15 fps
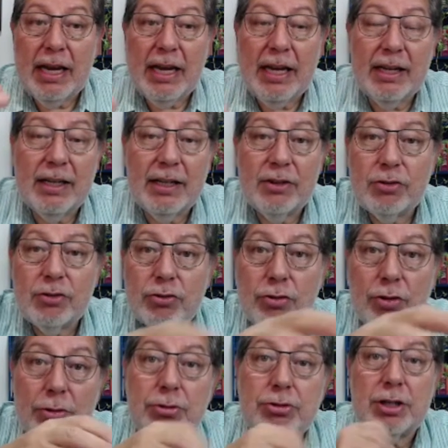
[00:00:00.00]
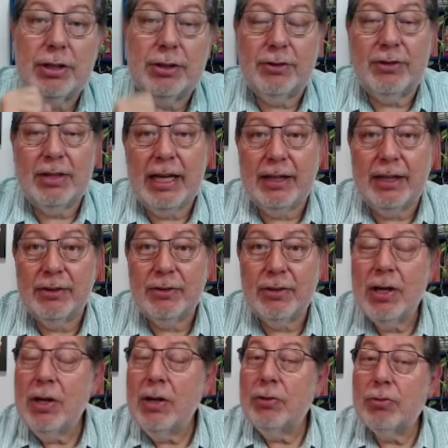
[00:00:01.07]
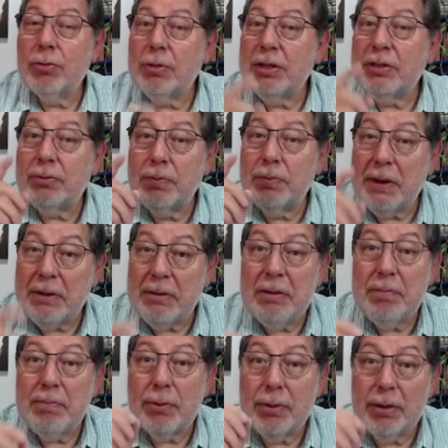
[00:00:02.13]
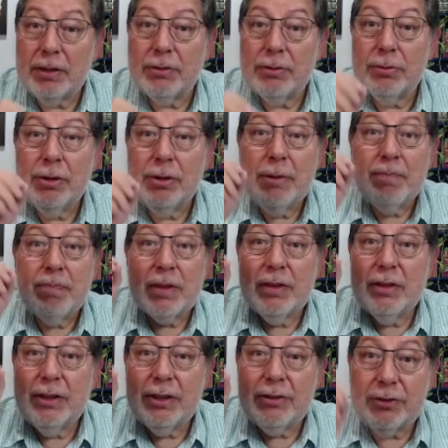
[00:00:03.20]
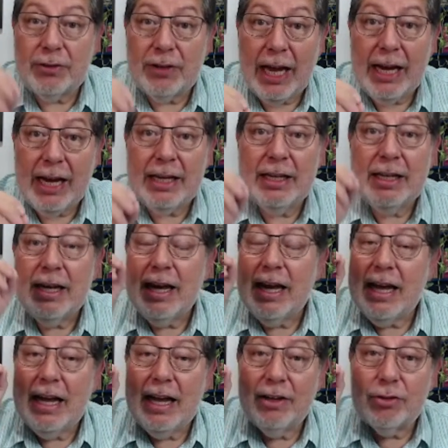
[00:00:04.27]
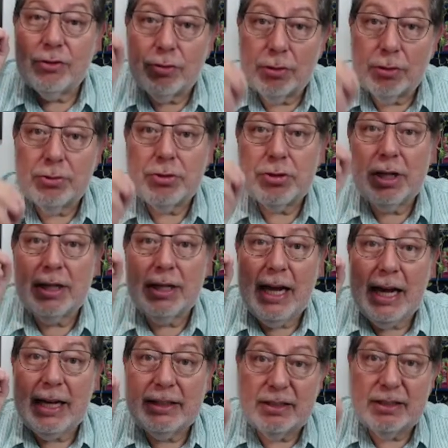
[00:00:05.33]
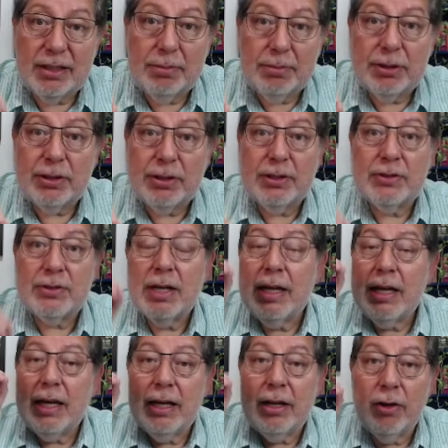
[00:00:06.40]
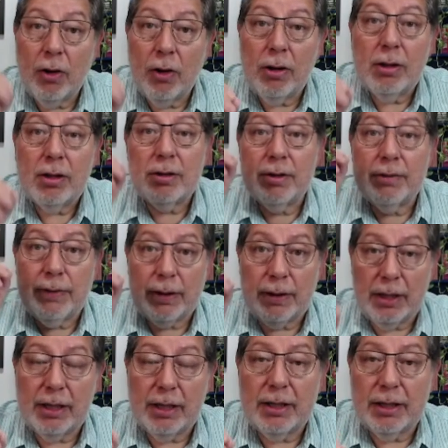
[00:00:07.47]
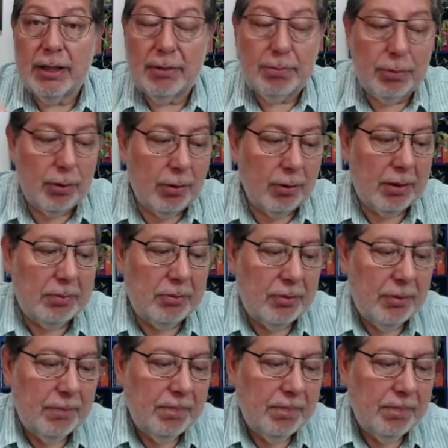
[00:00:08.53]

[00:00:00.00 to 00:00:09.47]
in social settings. So it's very important to design social activities in all of our learning programs.